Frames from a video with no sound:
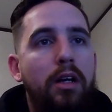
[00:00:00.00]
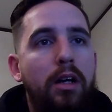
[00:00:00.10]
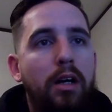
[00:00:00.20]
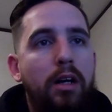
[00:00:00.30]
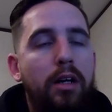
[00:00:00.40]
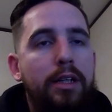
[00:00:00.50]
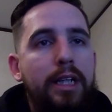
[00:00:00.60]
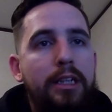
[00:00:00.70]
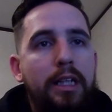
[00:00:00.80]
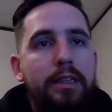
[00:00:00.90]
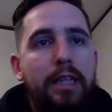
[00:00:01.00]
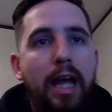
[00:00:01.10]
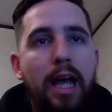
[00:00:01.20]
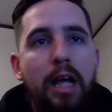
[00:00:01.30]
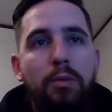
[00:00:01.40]
DJ's
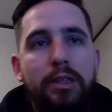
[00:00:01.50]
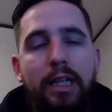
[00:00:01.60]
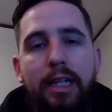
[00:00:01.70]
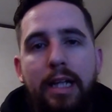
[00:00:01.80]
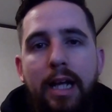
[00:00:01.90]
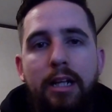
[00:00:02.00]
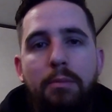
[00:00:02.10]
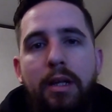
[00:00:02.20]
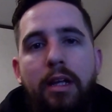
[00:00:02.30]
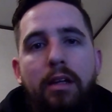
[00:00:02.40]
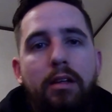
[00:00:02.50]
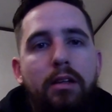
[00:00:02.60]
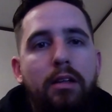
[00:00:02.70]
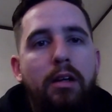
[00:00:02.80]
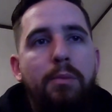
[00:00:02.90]
dad was like a dad to me.
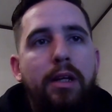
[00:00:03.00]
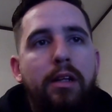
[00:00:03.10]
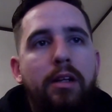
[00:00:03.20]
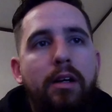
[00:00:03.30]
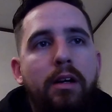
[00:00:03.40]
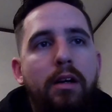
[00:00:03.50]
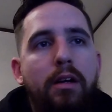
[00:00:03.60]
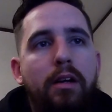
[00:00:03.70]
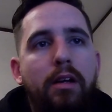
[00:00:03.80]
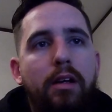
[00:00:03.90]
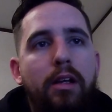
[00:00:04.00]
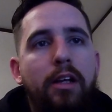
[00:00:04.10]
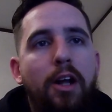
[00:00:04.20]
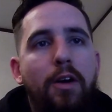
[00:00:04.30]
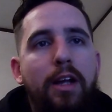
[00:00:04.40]
I mean,
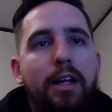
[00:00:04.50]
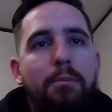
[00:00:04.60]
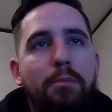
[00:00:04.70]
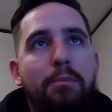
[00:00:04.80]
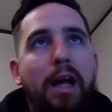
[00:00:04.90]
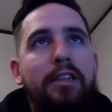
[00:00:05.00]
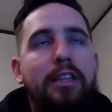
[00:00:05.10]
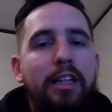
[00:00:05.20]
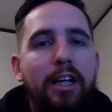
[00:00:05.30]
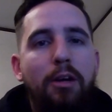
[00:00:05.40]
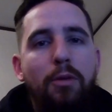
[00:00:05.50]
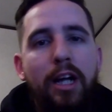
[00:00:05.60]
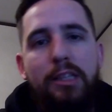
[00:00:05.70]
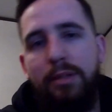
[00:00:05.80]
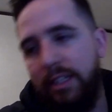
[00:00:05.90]
he basically helped
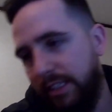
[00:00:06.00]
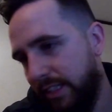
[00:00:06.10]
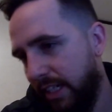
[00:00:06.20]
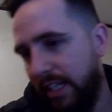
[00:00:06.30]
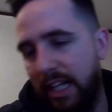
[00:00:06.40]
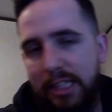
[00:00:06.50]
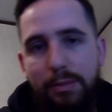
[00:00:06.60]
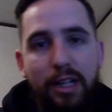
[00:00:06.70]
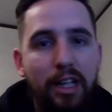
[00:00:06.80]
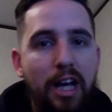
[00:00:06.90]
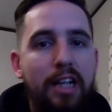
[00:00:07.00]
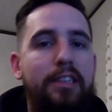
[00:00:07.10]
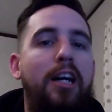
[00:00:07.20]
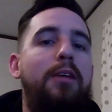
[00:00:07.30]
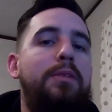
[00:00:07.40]
raise me because I spent a lot
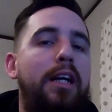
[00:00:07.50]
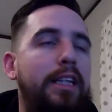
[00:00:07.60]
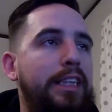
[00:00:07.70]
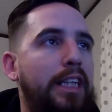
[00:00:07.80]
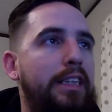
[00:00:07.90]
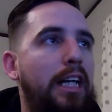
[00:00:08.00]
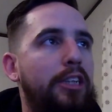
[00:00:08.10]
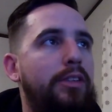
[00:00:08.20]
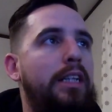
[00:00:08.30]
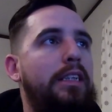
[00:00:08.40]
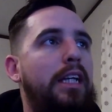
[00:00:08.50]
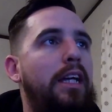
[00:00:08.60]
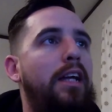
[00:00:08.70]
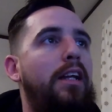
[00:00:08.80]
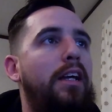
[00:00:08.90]
of time down at DJ's house when I was a
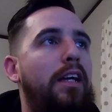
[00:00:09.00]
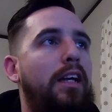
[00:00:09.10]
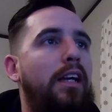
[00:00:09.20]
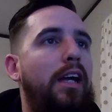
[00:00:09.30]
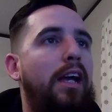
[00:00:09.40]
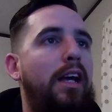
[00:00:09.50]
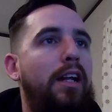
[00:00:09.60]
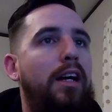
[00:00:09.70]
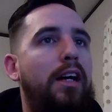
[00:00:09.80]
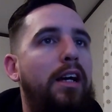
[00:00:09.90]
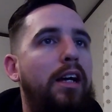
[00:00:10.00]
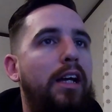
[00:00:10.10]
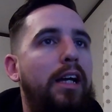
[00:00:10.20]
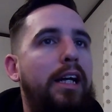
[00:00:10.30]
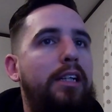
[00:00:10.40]
kid, and
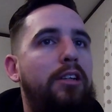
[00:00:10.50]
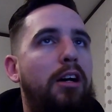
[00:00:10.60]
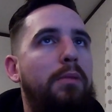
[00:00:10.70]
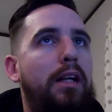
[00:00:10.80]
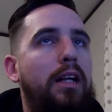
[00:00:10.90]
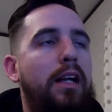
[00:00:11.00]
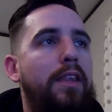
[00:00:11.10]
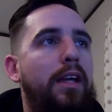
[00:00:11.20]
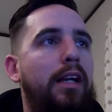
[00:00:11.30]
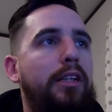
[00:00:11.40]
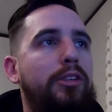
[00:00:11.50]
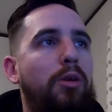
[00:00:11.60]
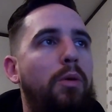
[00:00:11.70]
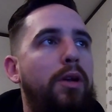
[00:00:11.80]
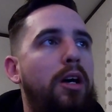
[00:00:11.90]
he taught me a lot of things
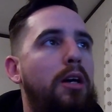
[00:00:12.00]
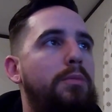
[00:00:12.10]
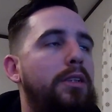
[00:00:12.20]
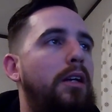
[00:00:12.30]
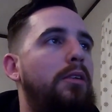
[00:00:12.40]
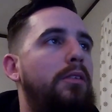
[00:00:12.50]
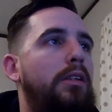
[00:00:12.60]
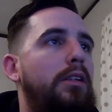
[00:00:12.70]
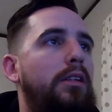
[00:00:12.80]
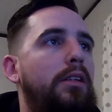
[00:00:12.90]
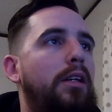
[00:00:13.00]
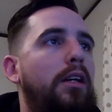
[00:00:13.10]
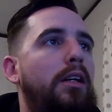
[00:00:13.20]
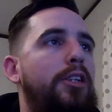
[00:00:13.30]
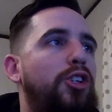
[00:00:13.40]
growing up. So
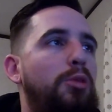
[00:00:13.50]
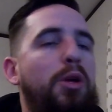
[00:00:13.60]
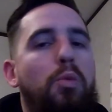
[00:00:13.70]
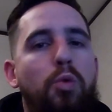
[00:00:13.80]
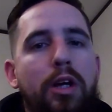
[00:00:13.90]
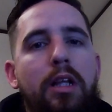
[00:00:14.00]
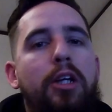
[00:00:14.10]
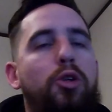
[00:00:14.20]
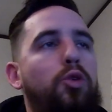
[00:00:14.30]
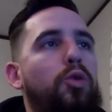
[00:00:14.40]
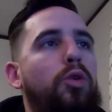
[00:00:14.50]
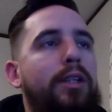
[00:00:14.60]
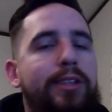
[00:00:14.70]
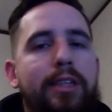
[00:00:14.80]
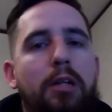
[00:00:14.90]
it's going to be a really
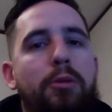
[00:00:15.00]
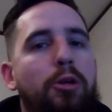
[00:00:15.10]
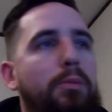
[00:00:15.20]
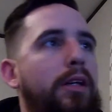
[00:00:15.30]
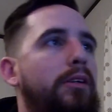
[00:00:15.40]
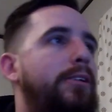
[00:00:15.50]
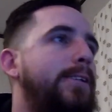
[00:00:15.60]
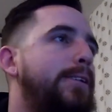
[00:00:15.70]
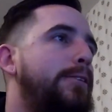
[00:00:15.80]
cool and sentimental build.